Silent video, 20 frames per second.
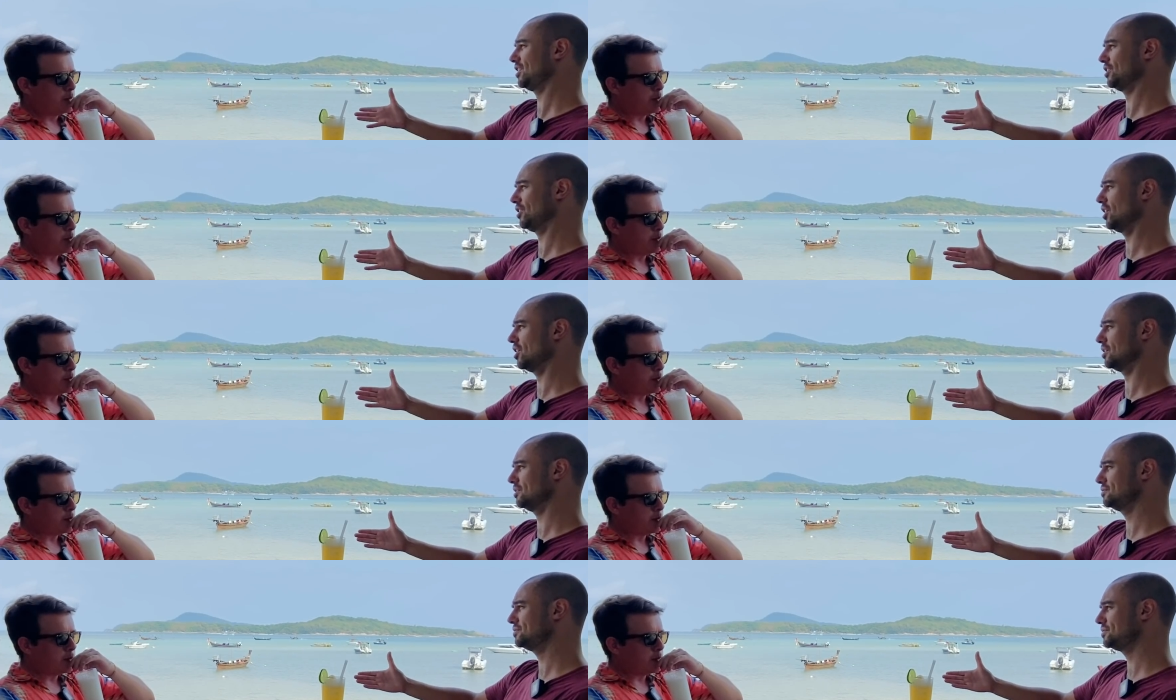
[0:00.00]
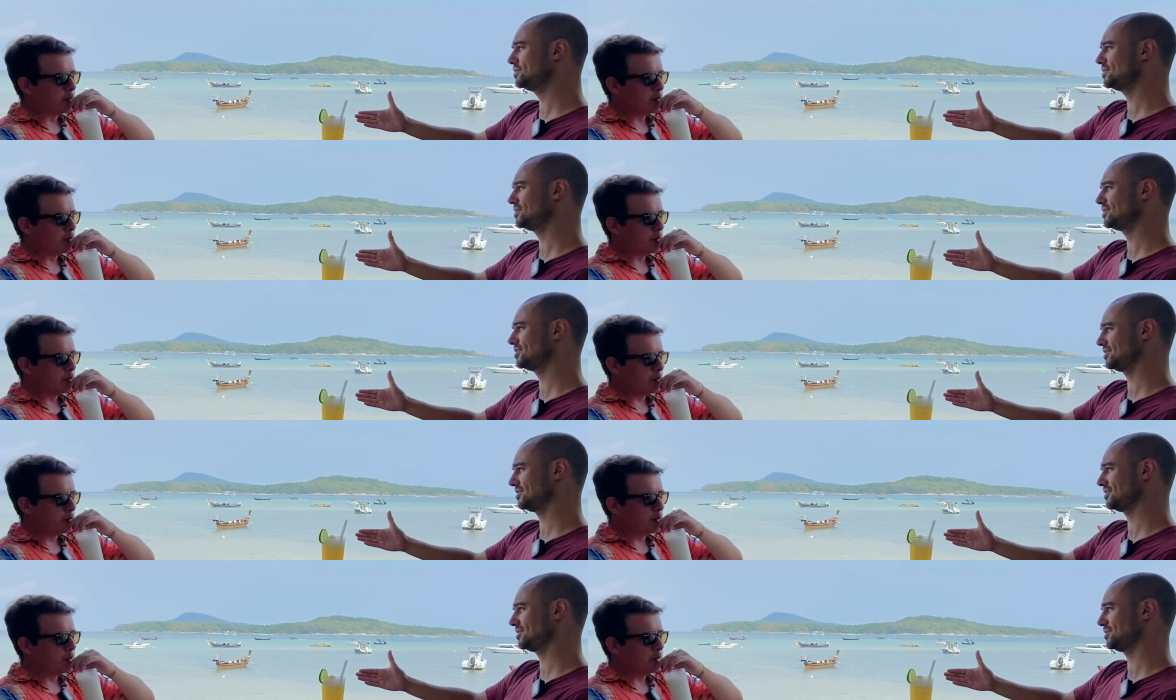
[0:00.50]
Speaker 1: in love
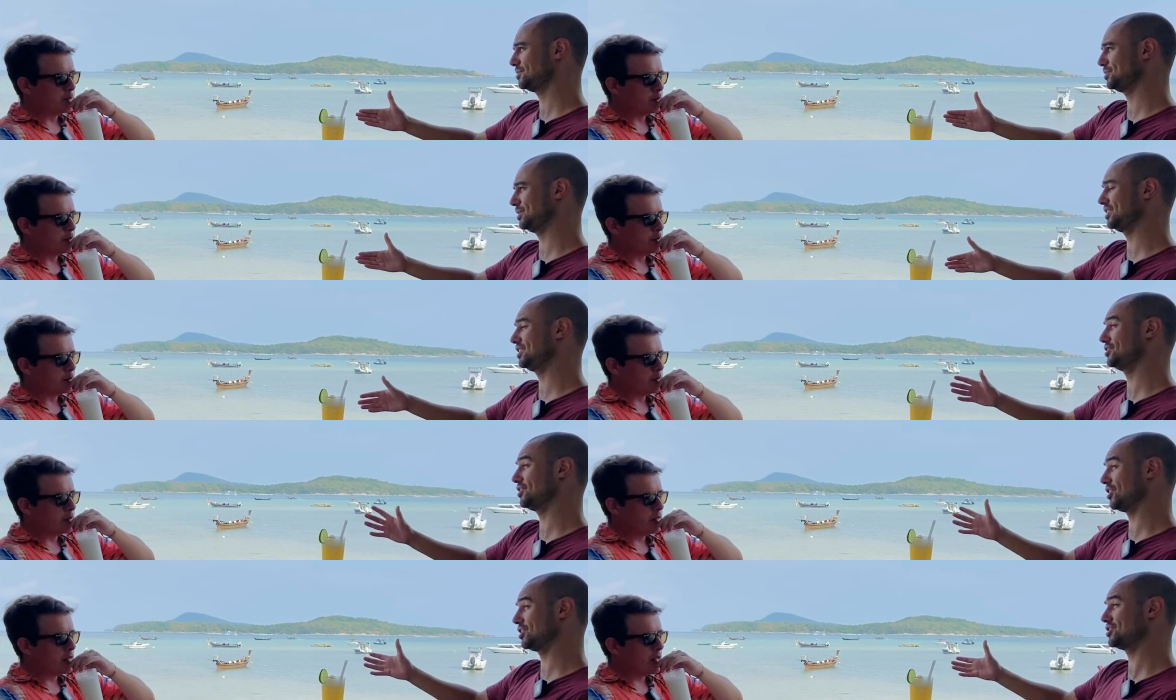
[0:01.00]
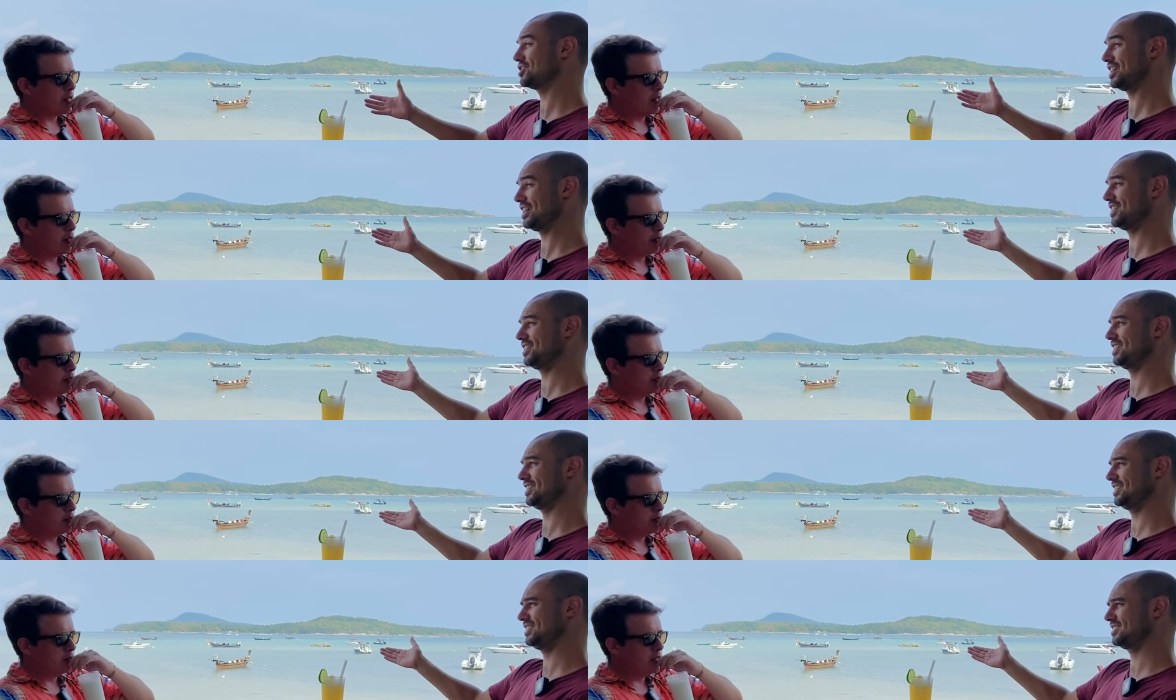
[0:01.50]
with a Dutch
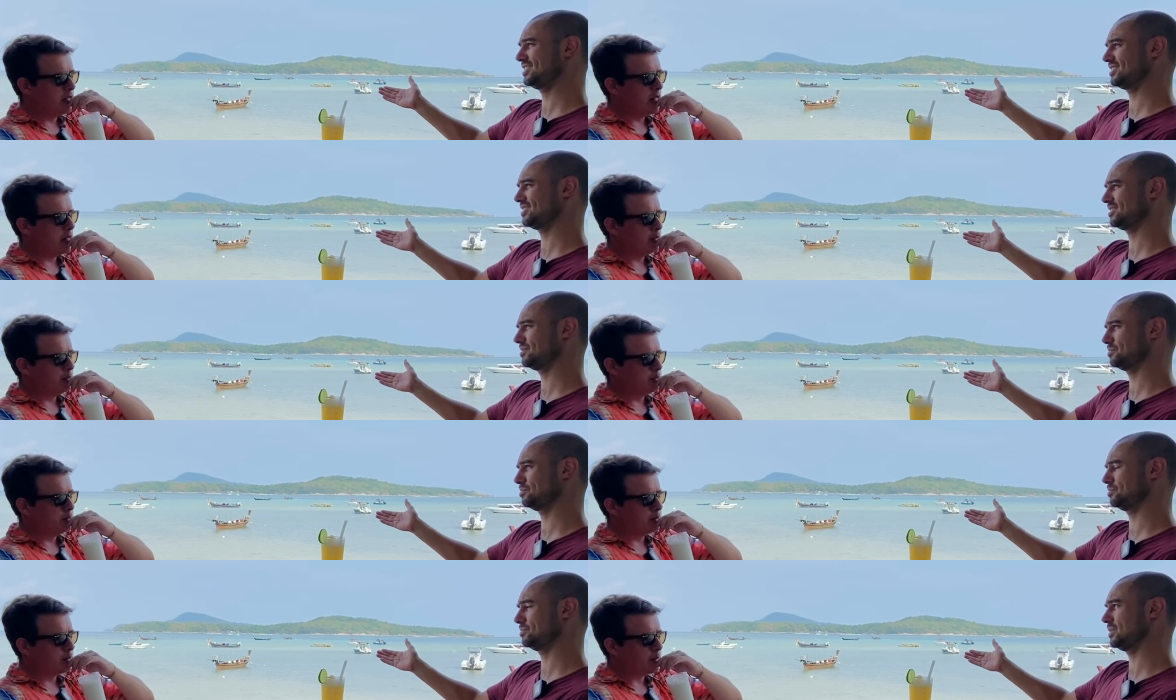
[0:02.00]
lady. Yeah.